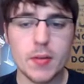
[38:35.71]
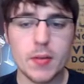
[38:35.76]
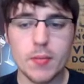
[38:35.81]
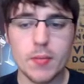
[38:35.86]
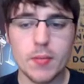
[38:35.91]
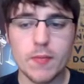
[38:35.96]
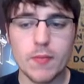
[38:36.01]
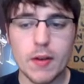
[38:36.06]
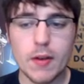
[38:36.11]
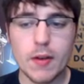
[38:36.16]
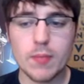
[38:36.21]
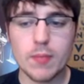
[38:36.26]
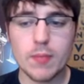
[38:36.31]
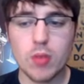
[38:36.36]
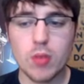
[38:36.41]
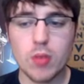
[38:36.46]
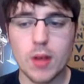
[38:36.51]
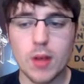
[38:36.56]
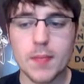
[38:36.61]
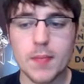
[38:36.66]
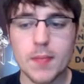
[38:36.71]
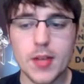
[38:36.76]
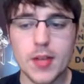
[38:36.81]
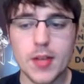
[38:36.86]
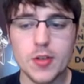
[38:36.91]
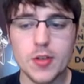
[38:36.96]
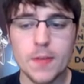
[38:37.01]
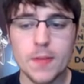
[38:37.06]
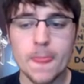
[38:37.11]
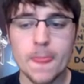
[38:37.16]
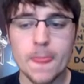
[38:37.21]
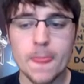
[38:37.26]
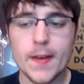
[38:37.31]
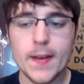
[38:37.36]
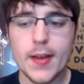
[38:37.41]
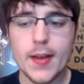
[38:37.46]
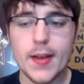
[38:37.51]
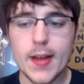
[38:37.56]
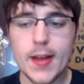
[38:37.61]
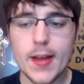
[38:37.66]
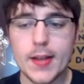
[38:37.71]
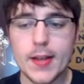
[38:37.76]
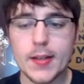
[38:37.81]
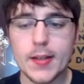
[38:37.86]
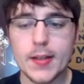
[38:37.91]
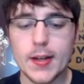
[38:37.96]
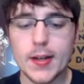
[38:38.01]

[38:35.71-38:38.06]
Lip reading: very broad major, and